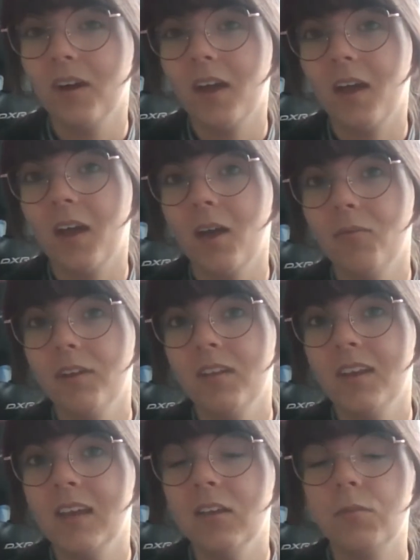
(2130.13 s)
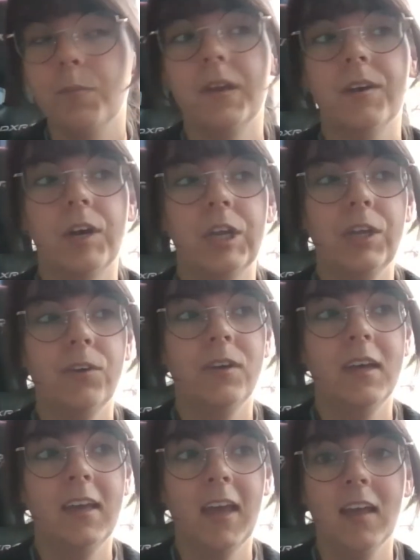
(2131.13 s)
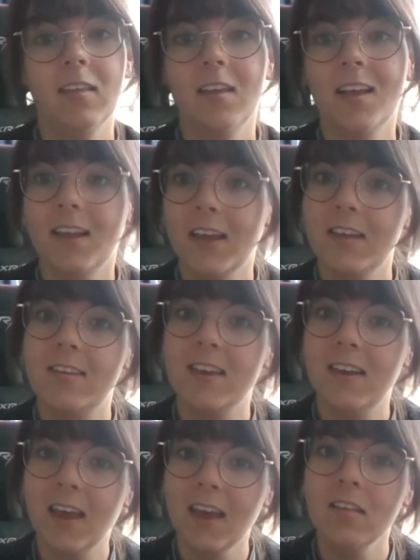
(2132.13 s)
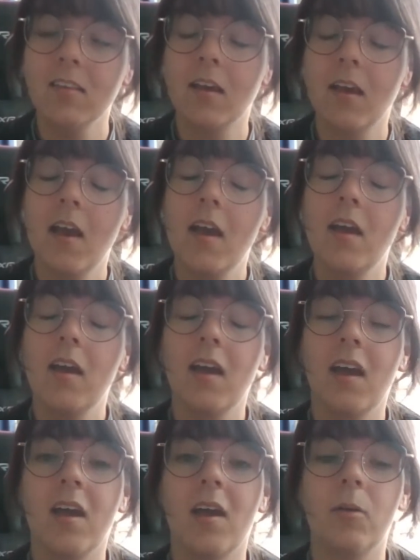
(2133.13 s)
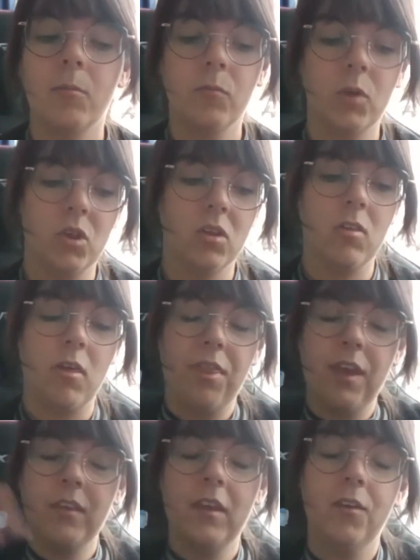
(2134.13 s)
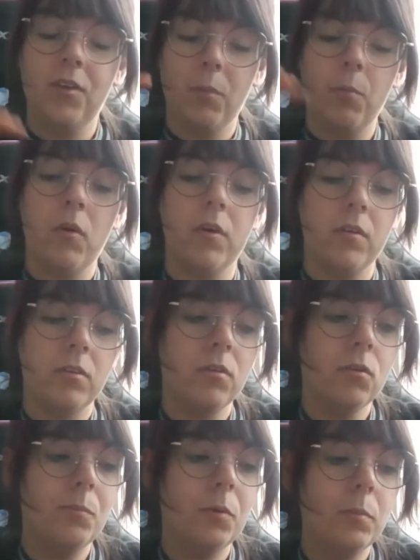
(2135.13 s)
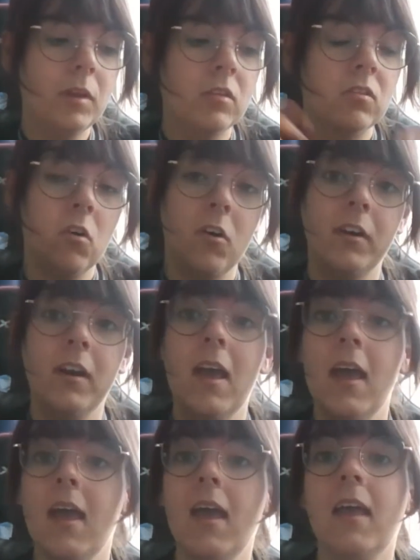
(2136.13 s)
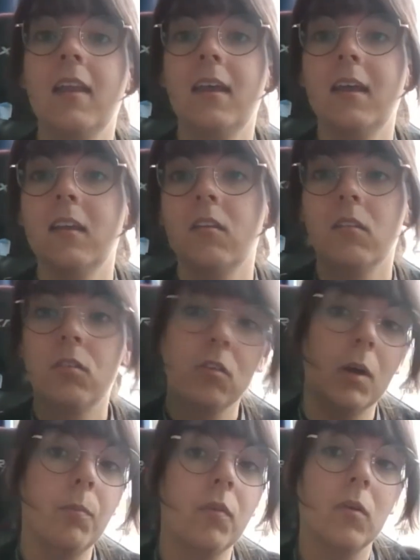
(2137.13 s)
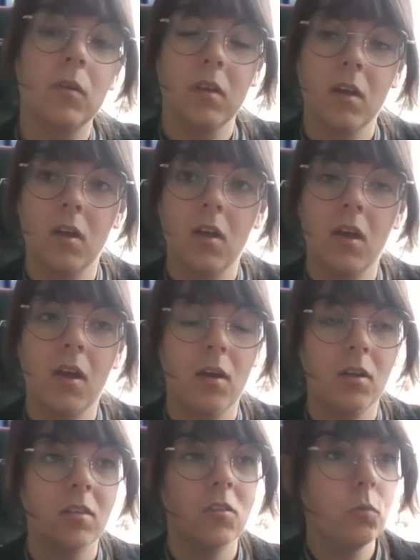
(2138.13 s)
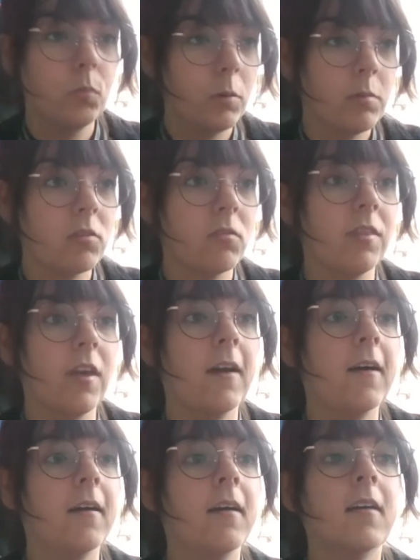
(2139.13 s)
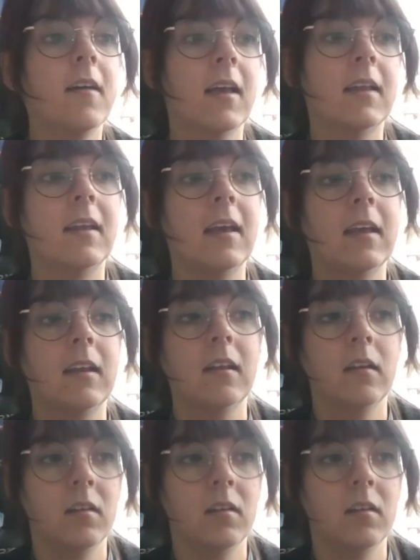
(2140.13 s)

with the e-spinner, you get a lazy Kate, which is a thing that you can put 2 bobbins on, and then so I put 2 bobbins on there, and then